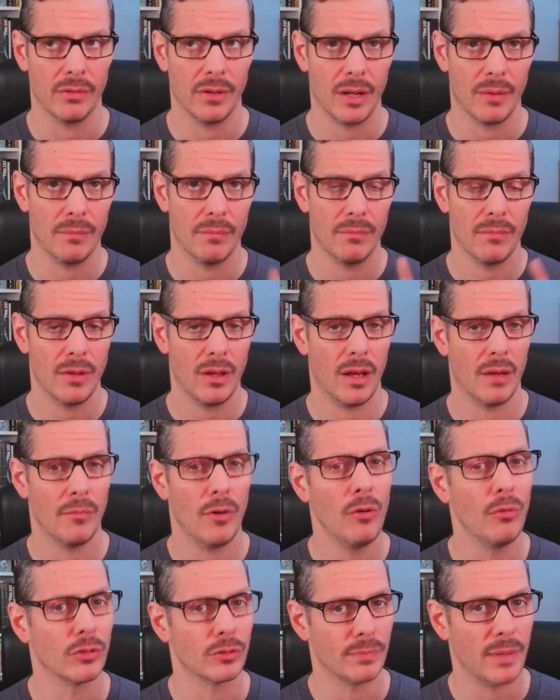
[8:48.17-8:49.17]
I'm I'm
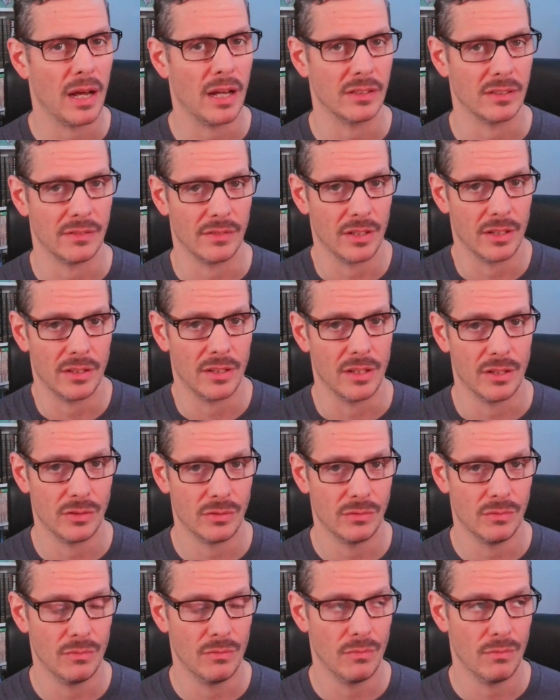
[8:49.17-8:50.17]
almost positive that this
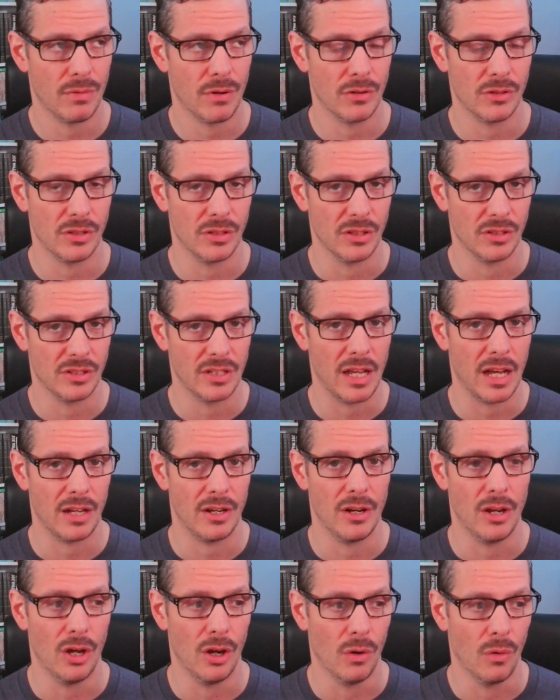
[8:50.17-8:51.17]
person does not
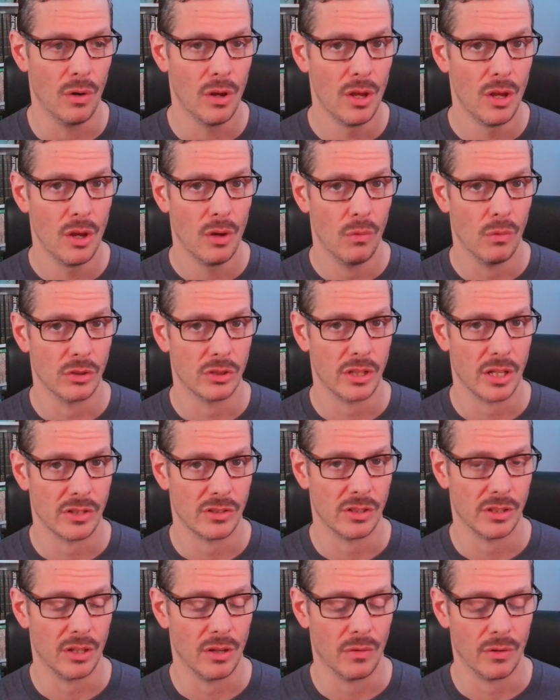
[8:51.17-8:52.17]
know what's
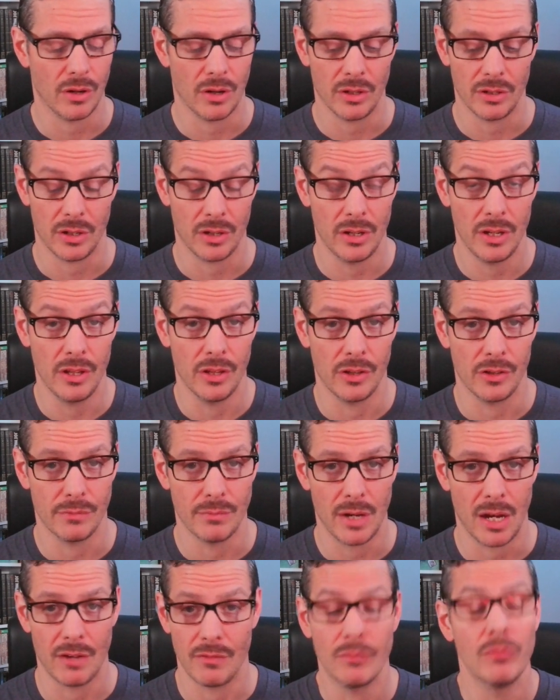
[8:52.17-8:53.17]
actually going on there. Neither does
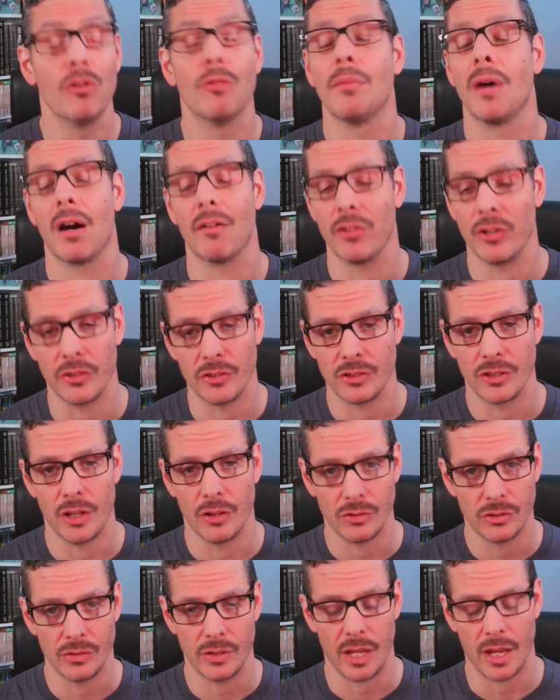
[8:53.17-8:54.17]
Mavra. Well, Mavra doesn't know,
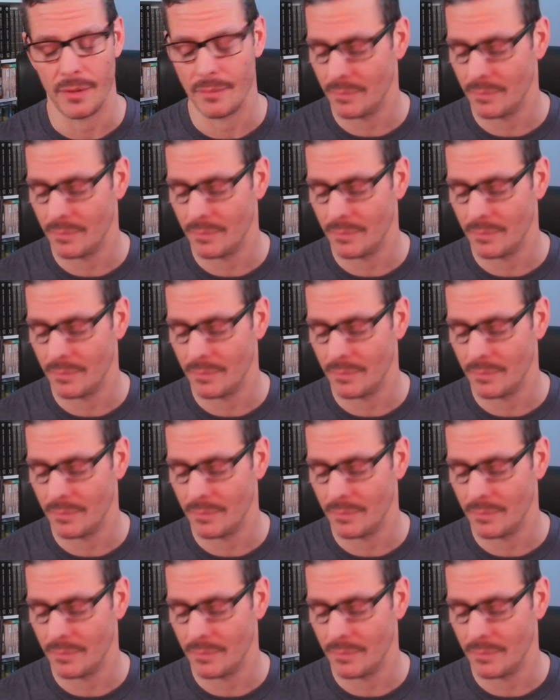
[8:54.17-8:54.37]
so yeah.